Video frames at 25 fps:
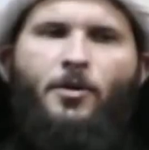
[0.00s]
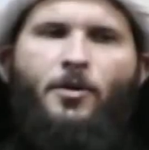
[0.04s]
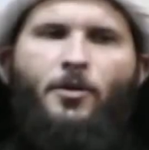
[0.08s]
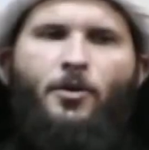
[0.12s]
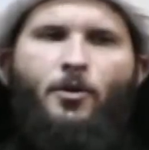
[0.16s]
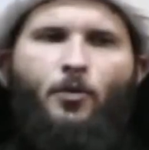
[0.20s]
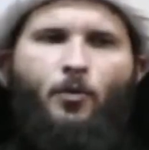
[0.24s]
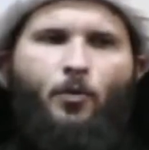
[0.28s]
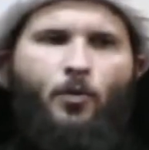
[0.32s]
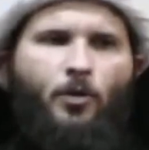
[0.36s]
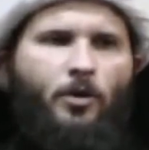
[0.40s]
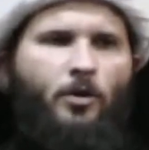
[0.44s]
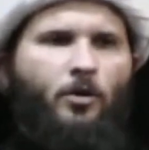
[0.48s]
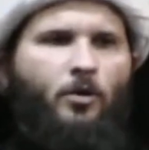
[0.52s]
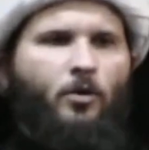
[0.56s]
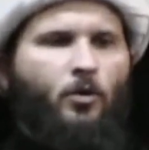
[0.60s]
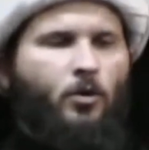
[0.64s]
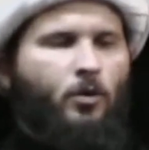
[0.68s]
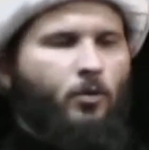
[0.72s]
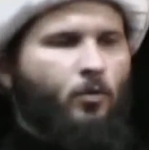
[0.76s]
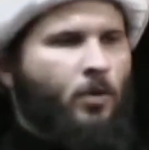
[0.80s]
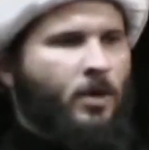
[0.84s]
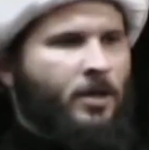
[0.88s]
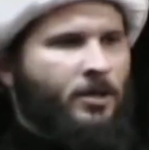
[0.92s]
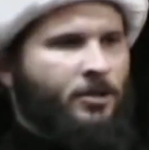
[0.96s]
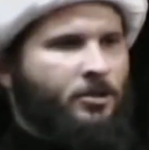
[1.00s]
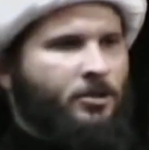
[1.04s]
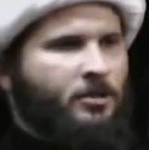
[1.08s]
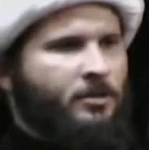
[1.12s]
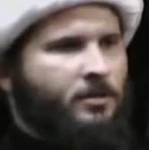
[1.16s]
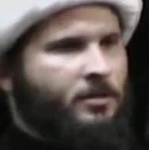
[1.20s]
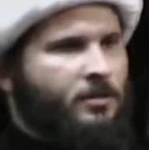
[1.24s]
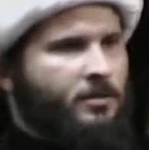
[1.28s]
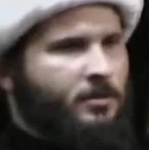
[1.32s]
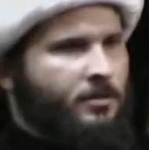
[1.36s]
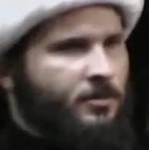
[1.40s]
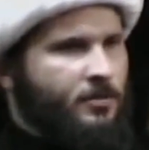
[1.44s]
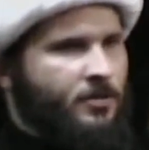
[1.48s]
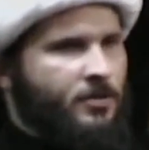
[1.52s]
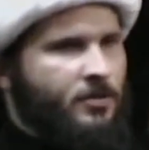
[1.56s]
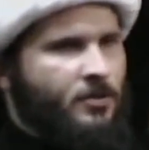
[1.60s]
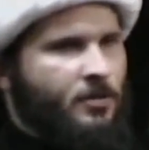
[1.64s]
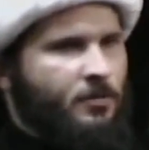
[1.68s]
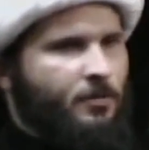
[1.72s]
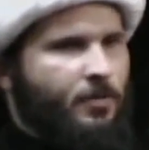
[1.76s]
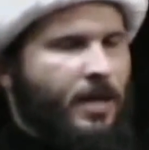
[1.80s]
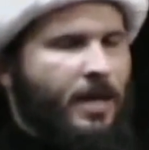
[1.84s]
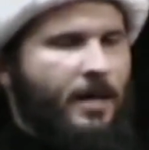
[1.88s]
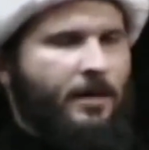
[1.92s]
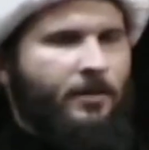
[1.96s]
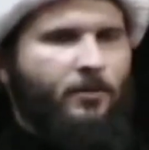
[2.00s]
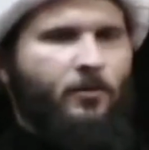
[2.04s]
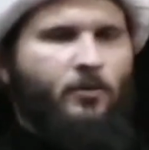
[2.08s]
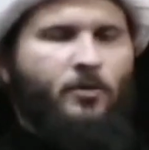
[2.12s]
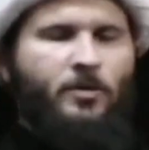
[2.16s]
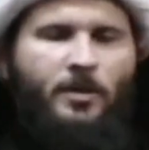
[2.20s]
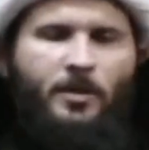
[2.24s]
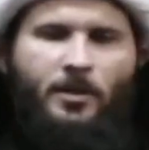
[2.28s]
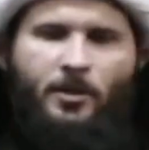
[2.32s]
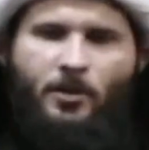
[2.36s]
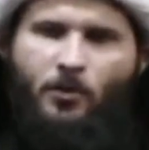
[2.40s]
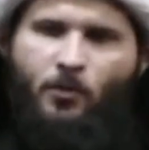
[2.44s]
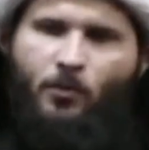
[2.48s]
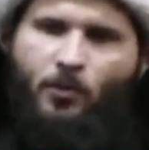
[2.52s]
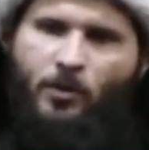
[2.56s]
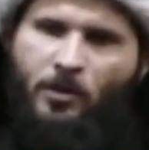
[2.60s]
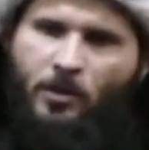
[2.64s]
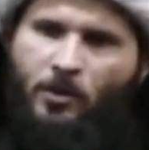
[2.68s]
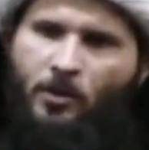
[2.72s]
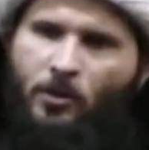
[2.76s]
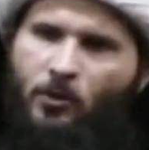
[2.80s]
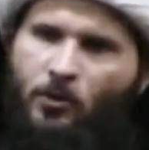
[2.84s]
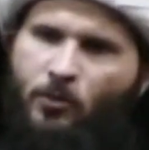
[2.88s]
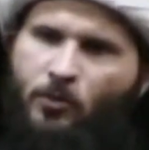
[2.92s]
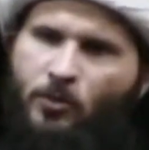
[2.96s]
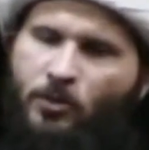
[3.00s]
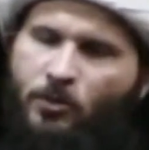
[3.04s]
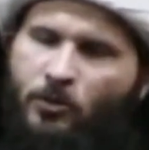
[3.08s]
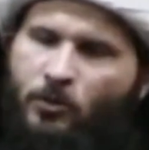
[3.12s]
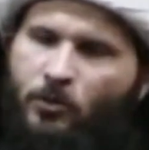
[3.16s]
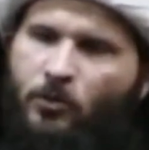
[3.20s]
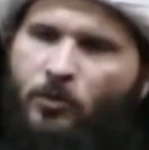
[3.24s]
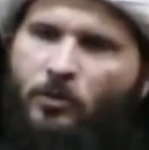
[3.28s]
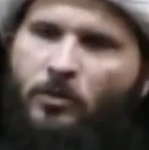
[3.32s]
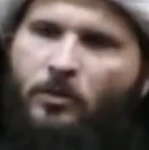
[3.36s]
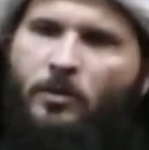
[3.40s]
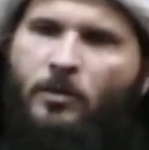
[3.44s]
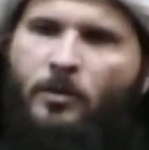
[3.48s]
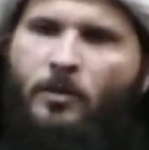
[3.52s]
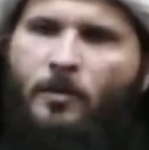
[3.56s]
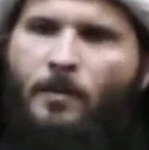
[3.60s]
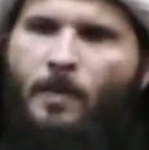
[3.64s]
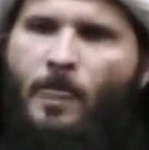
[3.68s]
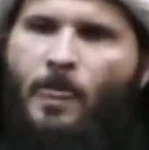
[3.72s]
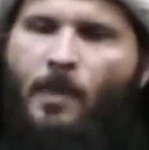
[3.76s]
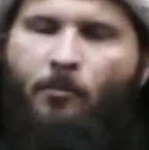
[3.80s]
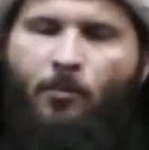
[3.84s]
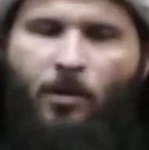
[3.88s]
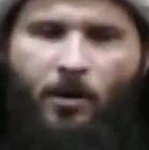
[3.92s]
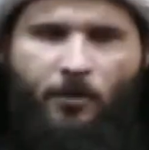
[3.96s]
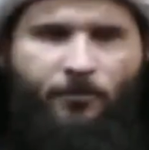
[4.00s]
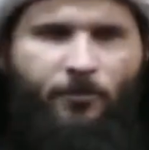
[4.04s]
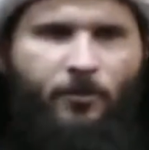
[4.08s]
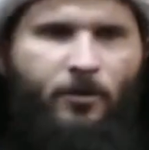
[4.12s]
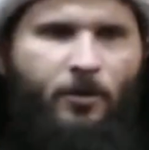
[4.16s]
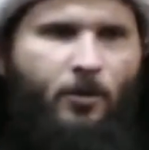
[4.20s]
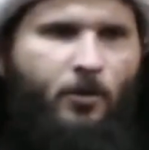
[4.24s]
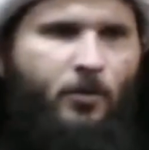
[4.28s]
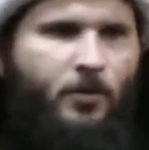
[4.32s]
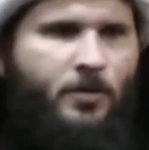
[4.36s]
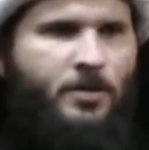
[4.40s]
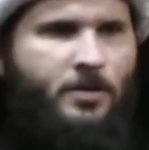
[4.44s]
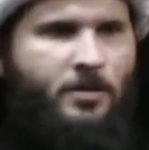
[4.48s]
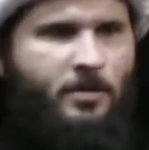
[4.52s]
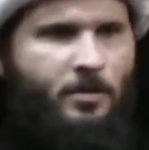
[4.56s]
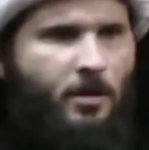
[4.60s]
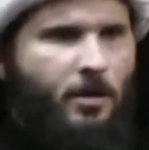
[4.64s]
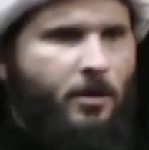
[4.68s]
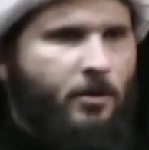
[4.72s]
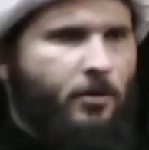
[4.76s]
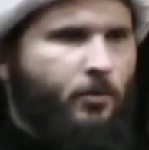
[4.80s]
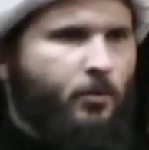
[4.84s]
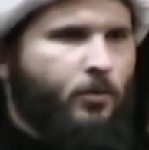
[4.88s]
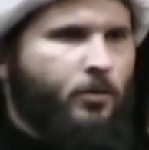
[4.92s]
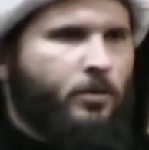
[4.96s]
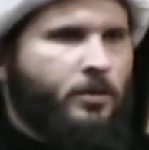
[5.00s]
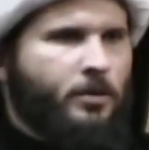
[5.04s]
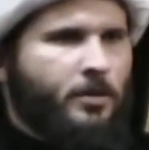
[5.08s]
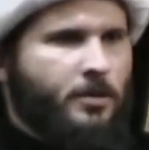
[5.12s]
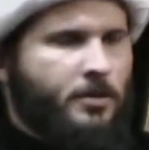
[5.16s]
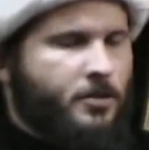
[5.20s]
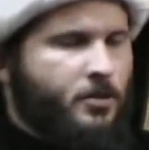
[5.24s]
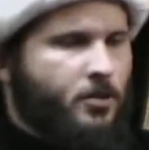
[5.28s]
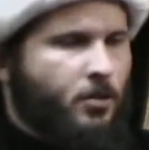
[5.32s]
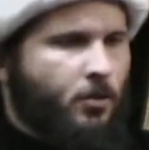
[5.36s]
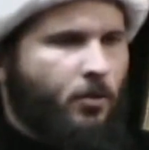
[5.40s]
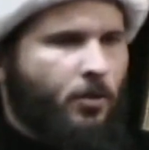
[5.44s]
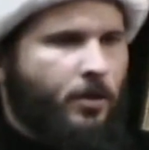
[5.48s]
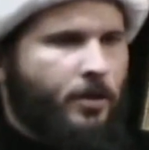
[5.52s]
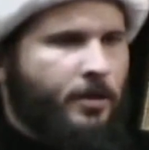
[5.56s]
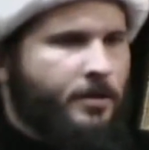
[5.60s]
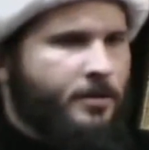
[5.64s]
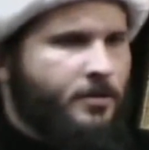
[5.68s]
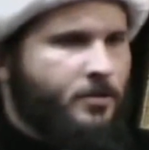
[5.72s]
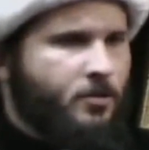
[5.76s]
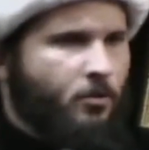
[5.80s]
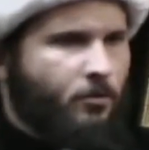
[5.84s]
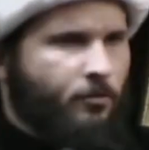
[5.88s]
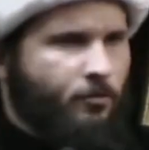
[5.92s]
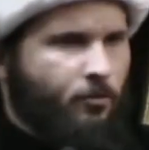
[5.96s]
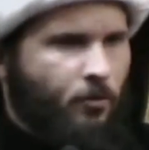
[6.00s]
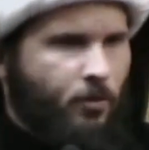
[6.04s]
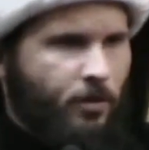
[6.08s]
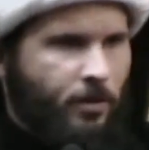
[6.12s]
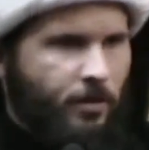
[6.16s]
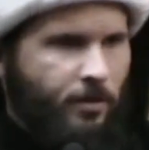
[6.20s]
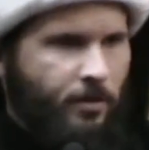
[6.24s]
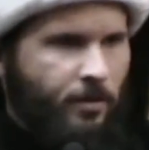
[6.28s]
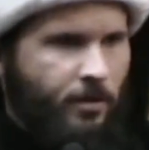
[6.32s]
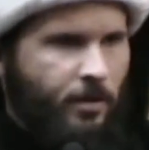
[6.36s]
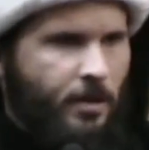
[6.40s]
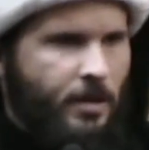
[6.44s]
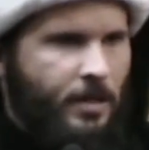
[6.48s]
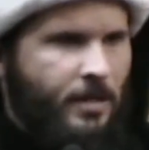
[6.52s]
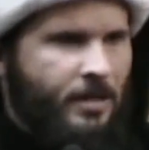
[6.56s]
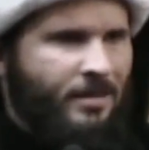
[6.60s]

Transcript: you want to go to Washington, this is the path you take. You want to go to Buffalo, it's the other one, and so on and so forth.